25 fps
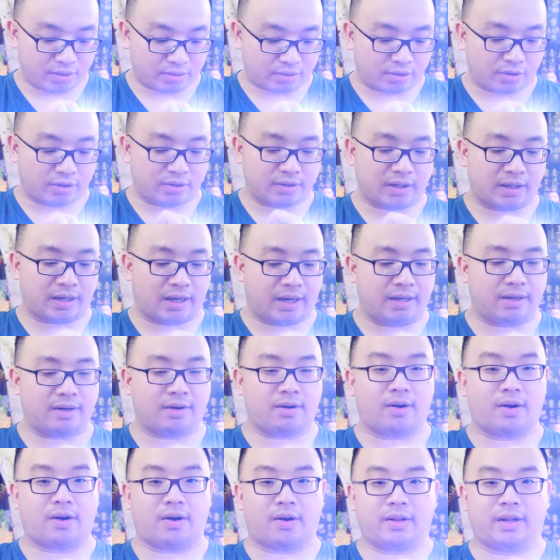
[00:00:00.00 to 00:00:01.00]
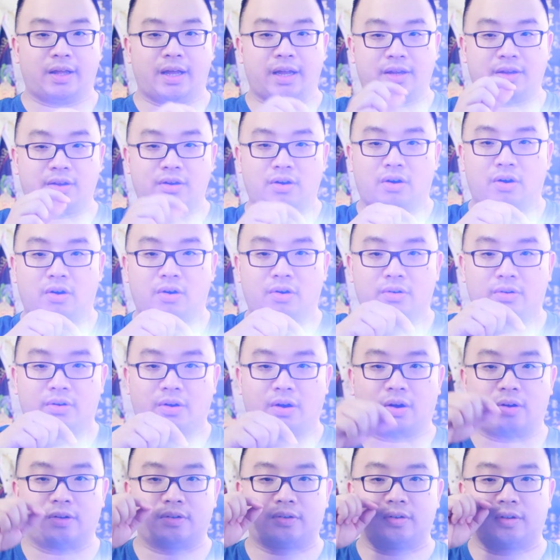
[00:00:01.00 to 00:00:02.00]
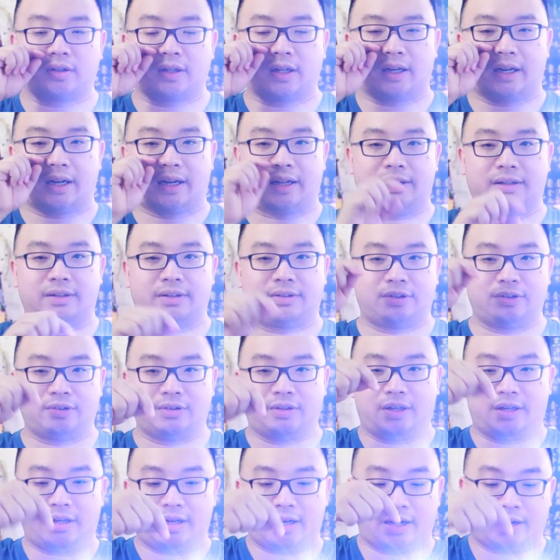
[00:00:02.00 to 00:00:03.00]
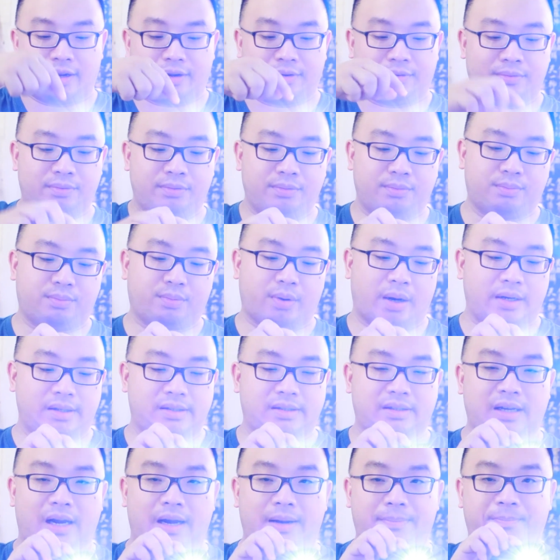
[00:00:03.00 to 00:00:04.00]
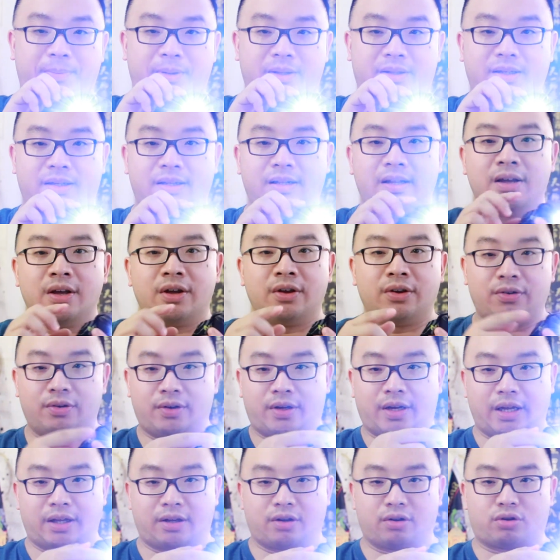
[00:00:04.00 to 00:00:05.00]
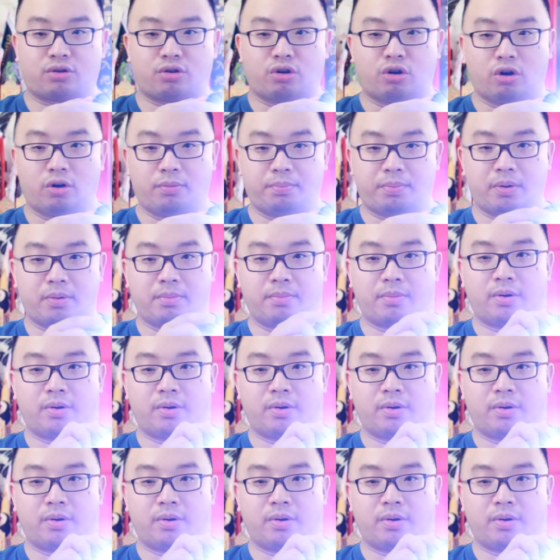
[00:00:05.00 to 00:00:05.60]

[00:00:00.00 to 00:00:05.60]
you turn the light on and you hold on to the right side button, you get your turbo